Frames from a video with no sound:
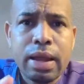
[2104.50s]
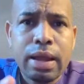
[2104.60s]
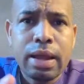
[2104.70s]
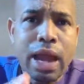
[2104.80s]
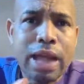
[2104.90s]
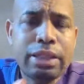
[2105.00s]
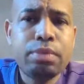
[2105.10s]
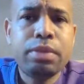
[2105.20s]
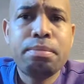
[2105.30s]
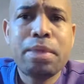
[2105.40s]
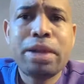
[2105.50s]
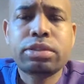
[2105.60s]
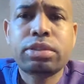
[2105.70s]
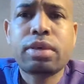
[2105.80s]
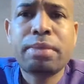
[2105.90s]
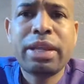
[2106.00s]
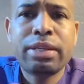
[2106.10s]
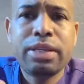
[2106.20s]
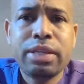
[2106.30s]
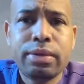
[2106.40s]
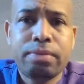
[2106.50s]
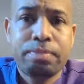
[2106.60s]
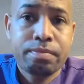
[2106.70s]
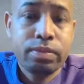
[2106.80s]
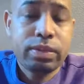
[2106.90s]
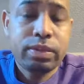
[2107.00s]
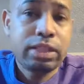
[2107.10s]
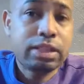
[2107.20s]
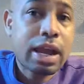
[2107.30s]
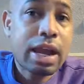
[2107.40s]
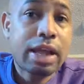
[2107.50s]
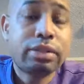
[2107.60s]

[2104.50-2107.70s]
I think when Microsoft make a deal with these guys,